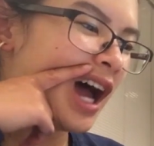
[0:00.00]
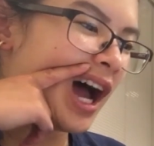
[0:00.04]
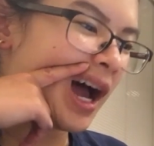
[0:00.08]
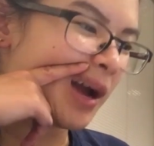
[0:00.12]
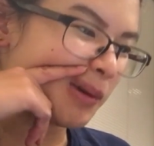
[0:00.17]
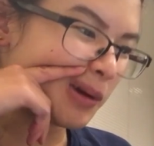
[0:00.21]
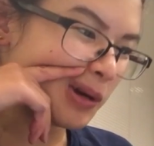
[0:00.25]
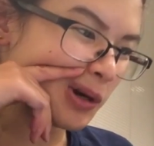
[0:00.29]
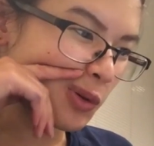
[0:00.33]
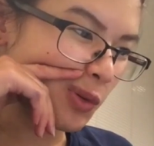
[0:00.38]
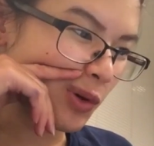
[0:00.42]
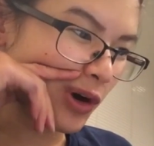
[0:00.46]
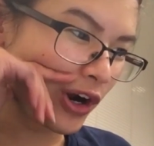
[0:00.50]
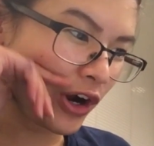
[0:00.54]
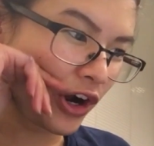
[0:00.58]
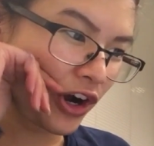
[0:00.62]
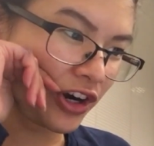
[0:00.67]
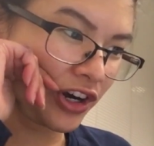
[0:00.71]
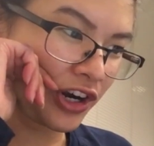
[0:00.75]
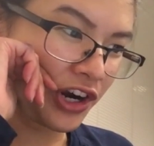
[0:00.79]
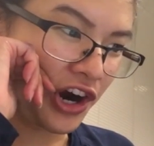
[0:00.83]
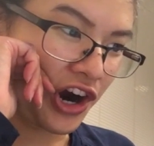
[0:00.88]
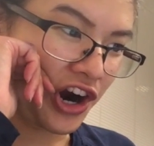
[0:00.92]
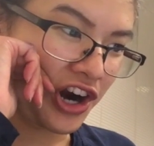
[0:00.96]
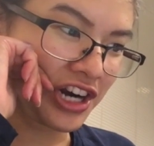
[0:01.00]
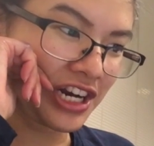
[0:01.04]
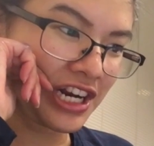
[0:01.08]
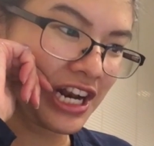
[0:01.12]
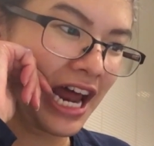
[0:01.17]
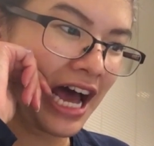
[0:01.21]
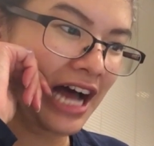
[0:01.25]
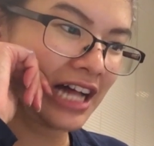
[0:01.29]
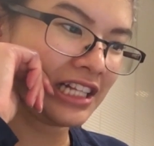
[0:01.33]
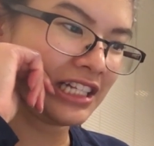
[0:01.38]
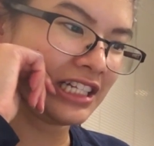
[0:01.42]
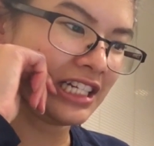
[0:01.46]
I'm gonna work on
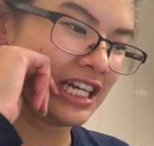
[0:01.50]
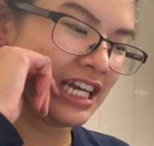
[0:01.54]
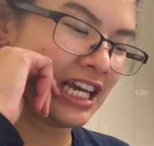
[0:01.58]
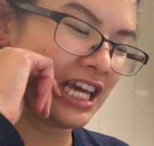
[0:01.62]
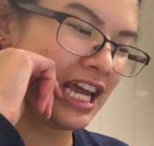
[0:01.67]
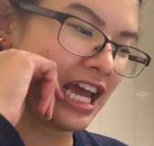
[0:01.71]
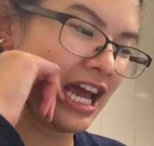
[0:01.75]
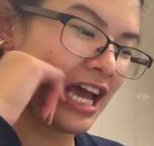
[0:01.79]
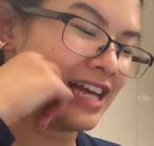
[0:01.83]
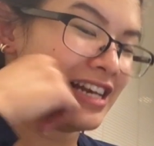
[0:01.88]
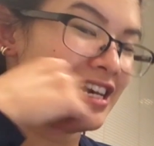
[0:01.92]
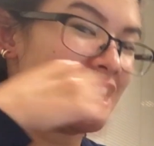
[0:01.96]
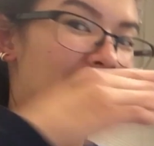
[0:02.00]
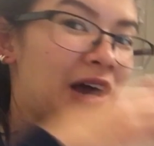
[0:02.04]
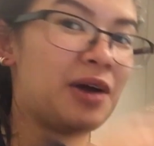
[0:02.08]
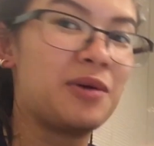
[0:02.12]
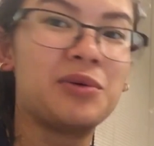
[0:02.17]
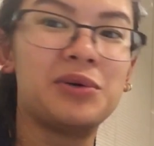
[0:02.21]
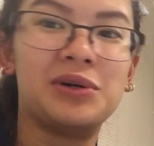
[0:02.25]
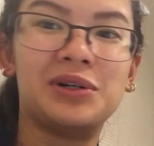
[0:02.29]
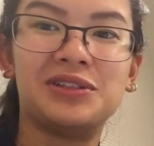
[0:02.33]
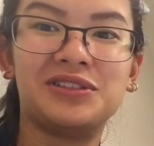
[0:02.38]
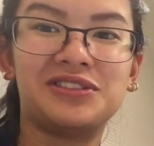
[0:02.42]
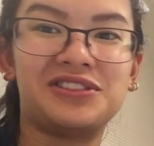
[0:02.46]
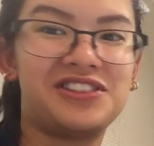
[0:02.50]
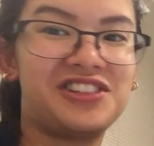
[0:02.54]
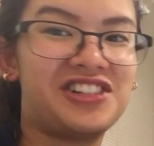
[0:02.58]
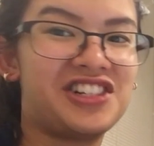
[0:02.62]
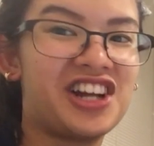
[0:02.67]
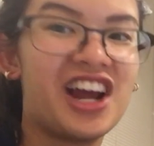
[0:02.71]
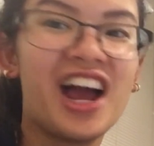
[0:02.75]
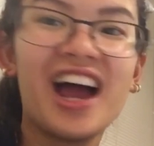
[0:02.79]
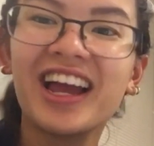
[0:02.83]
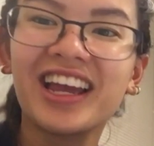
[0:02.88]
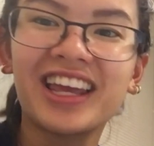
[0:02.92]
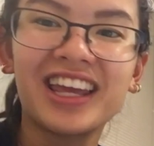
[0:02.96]
cardinality and I will
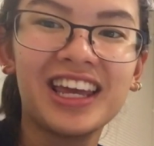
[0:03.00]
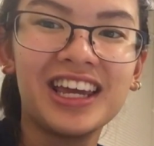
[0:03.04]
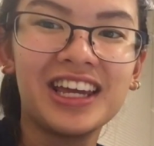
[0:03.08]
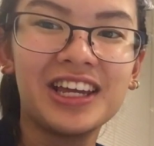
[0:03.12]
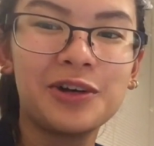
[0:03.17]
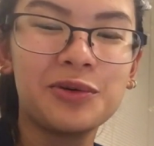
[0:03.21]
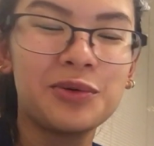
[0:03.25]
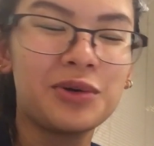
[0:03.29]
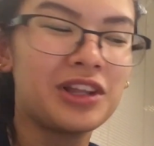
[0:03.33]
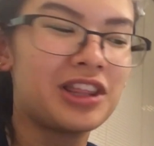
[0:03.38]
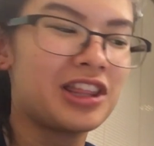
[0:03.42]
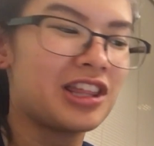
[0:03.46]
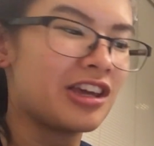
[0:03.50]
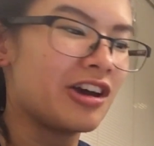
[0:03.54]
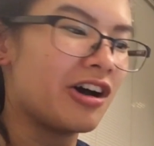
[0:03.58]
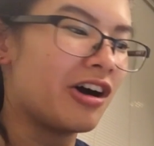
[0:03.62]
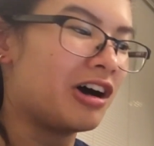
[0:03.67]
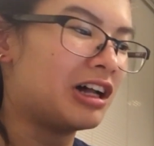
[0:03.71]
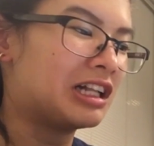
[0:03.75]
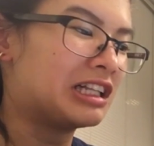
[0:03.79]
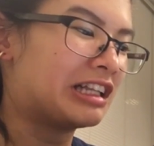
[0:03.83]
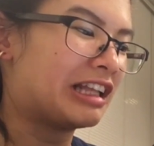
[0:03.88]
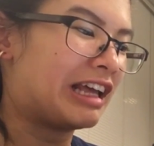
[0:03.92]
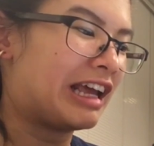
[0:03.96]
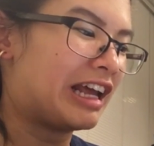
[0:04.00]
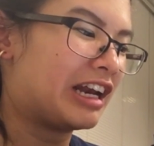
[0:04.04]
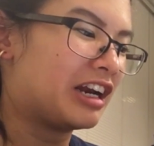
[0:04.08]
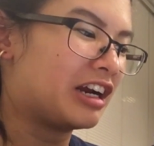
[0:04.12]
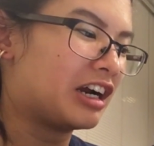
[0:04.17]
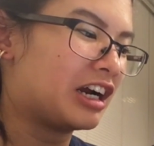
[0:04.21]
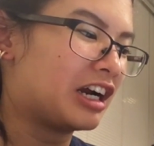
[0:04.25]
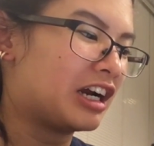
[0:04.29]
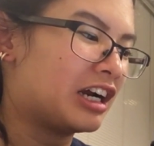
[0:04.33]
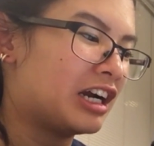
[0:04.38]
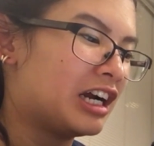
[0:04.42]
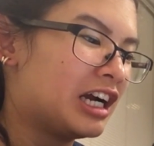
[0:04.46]
check in with y'all
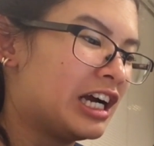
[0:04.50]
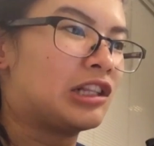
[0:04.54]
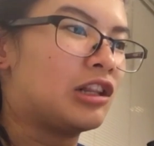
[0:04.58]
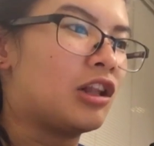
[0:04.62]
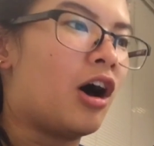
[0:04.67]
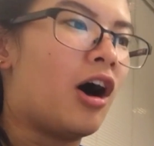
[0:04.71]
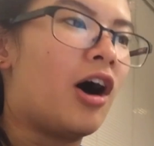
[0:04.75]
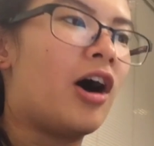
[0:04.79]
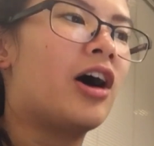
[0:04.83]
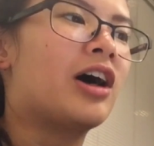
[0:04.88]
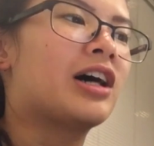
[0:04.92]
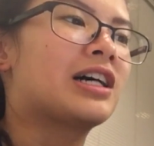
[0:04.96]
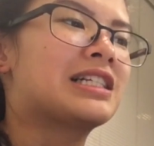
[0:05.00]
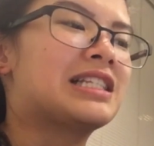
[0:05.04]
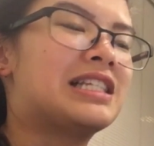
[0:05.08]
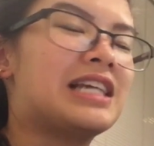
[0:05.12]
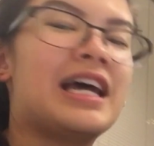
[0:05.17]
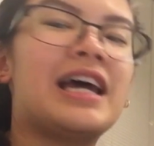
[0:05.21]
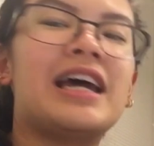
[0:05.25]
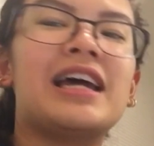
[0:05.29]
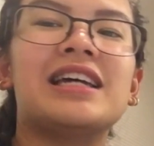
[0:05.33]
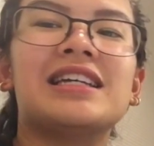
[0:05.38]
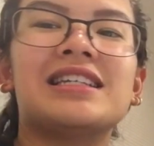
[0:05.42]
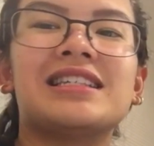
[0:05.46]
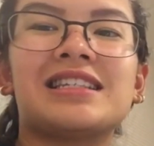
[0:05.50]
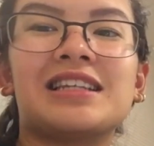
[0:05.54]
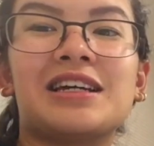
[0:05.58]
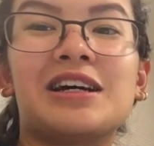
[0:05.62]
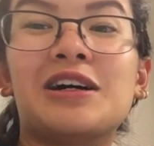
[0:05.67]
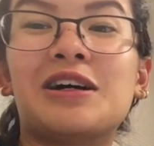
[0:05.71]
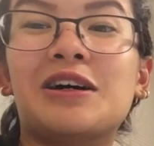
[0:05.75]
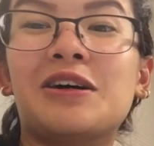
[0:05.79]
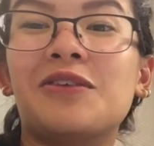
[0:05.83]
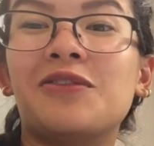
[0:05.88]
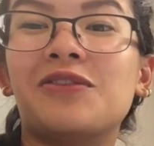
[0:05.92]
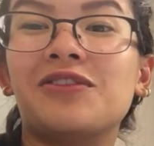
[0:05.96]
later. Long days
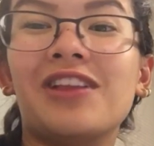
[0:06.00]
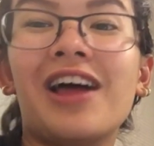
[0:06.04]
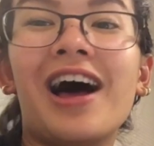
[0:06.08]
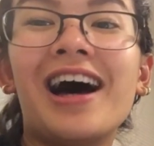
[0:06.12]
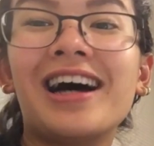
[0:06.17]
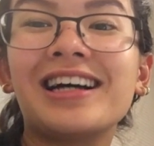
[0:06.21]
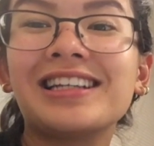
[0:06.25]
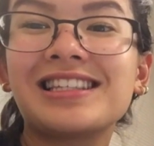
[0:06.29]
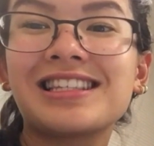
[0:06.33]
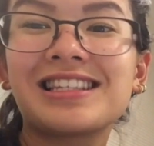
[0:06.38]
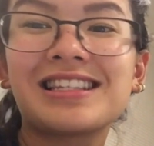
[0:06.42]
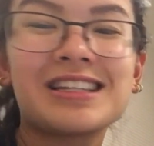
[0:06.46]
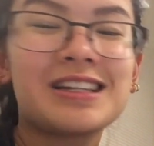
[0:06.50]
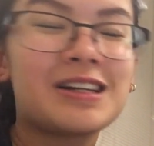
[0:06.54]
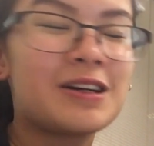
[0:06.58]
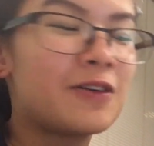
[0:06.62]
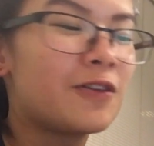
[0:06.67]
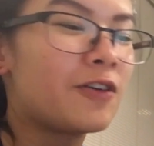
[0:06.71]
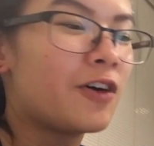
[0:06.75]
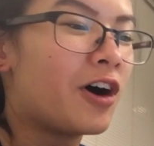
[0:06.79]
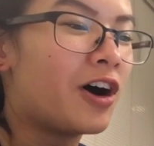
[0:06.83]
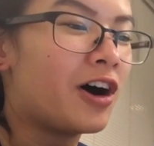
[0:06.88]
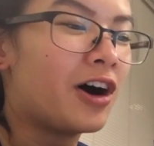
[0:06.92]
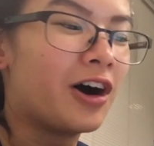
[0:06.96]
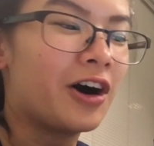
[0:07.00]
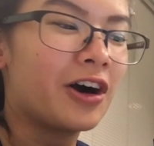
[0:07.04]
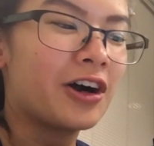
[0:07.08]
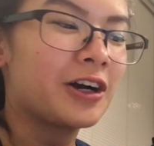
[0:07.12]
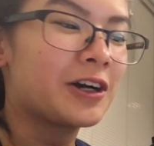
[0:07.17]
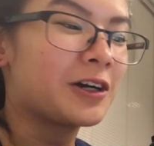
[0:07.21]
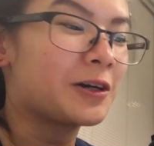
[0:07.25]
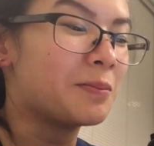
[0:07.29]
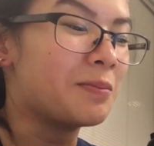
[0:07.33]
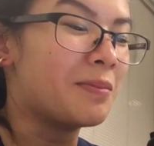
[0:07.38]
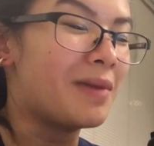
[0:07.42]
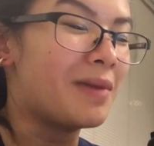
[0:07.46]
of lots of hard